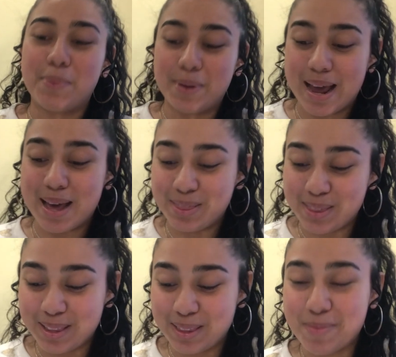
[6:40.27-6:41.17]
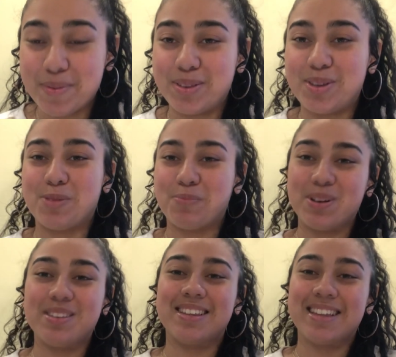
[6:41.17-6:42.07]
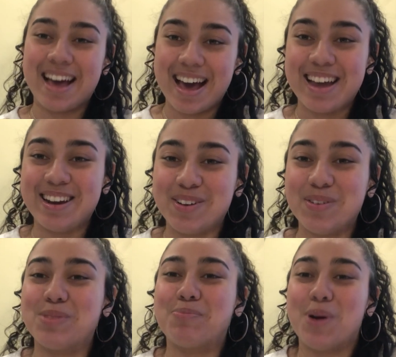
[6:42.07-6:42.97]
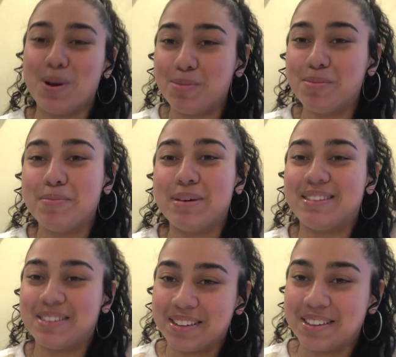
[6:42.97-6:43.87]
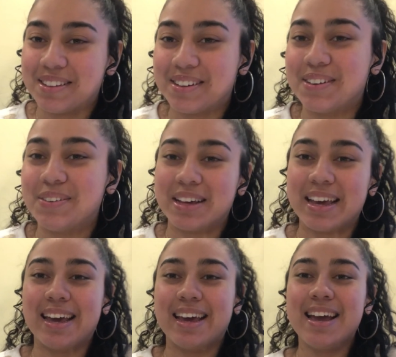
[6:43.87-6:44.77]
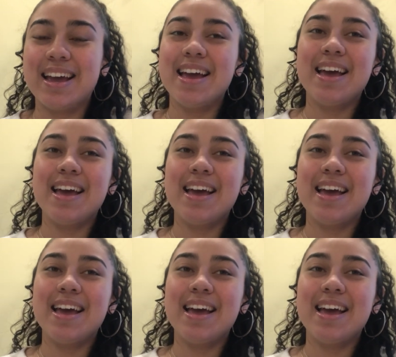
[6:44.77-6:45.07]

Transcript: But I think the messiest person that I know is probably my sister, okay?